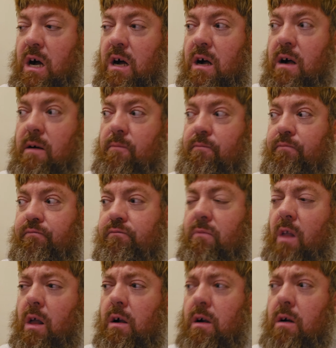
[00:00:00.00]

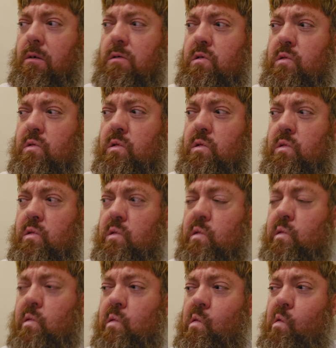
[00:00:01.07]
Um,
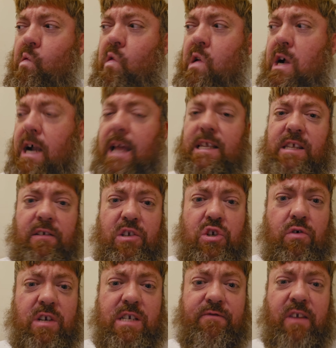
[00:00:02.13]
uh, it's
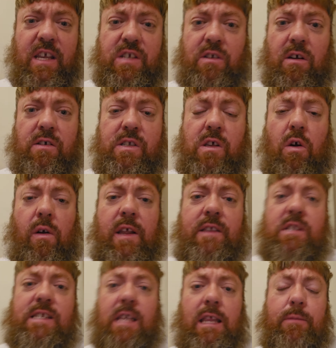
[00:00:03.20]
a Jewish feast also.
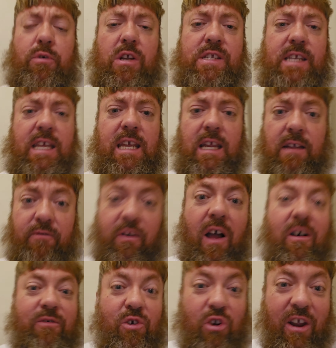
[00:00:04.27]
It celebrates
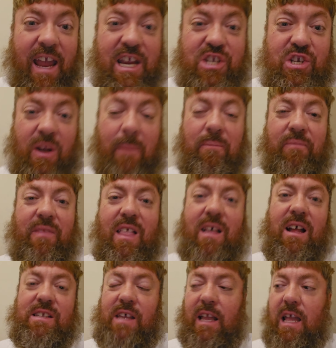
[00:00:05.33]
Eve of creation.
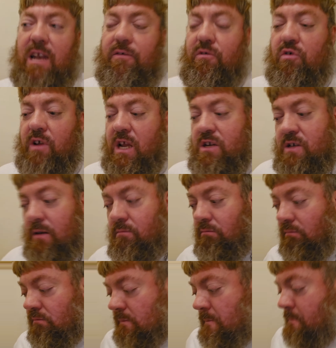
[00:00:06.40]
It's like end of
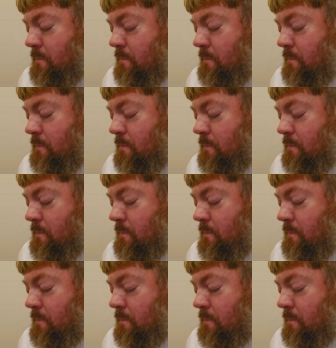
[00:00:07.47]
creation.